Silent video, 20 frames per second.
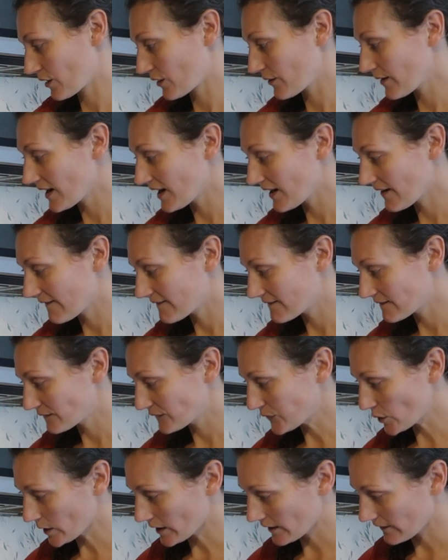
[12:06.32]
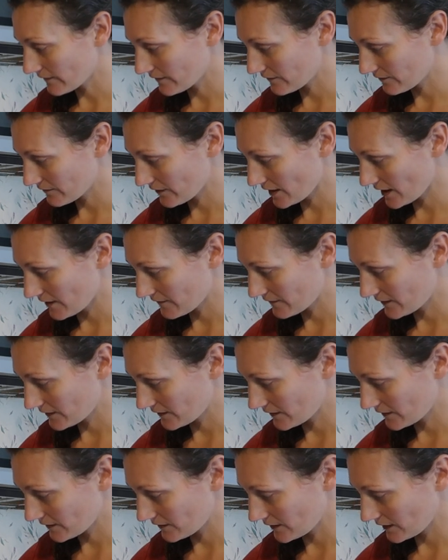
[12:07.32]
three, four, five,
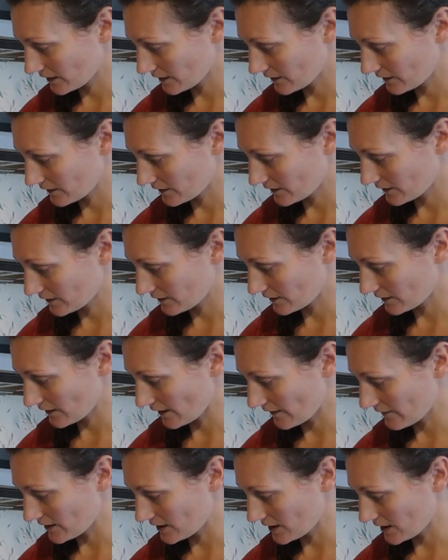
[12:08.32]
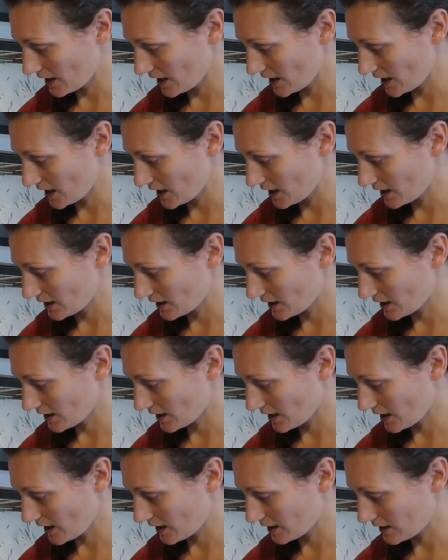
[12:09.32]
six, seven, eight,
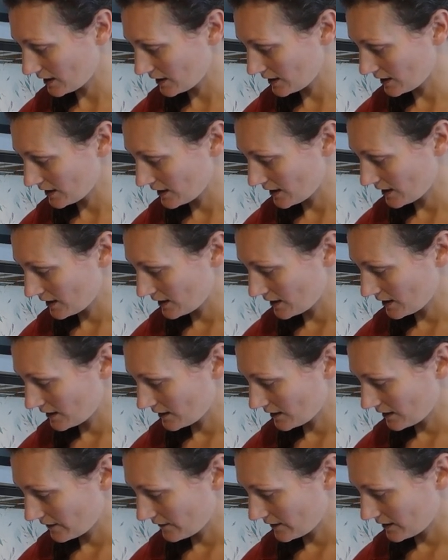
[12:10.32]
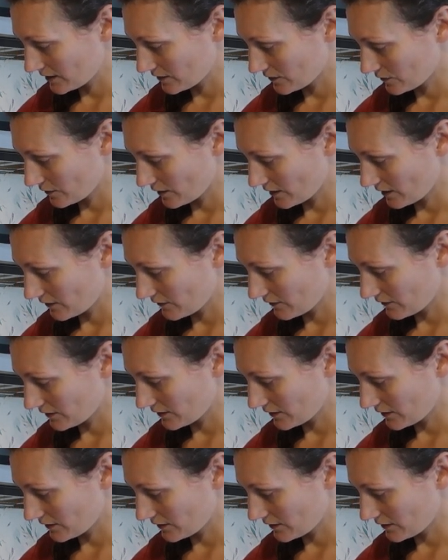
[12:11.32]
nine, twelve,